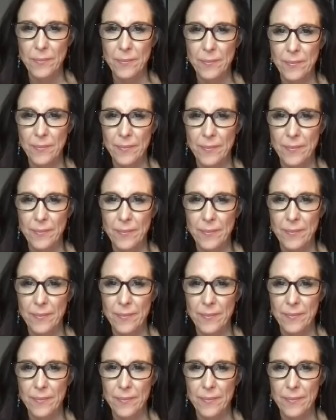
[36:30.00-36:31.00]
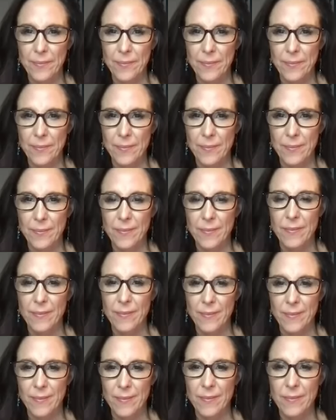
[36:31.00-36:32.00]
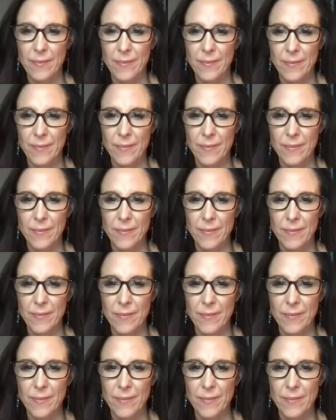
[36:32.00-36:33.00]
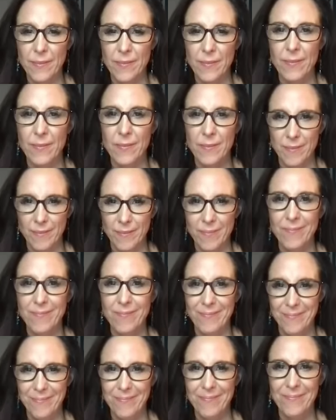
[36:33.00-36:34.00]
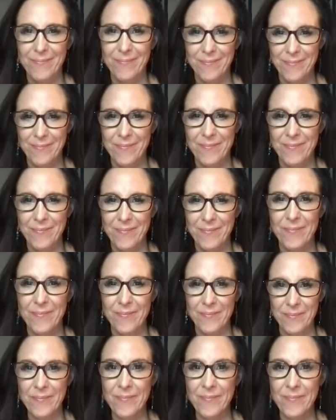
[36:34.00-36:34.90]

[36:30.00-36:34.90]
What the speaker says: [no speech]